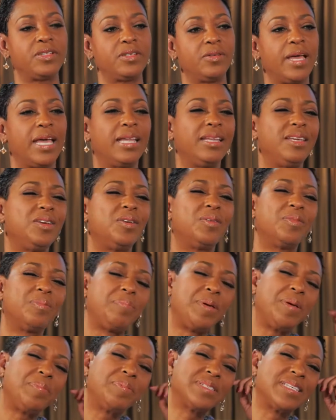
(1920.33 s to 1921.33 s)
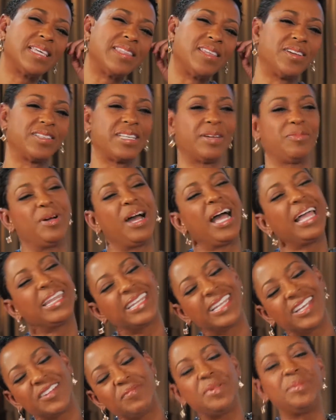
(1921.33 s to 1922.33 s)
to, and people say that all the time, well, I
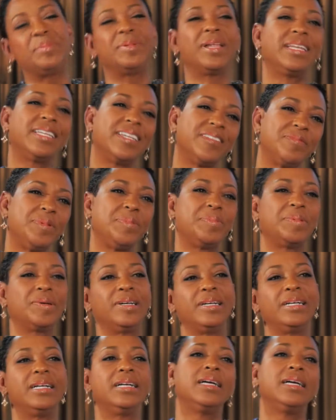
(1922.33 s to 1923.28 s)
love people.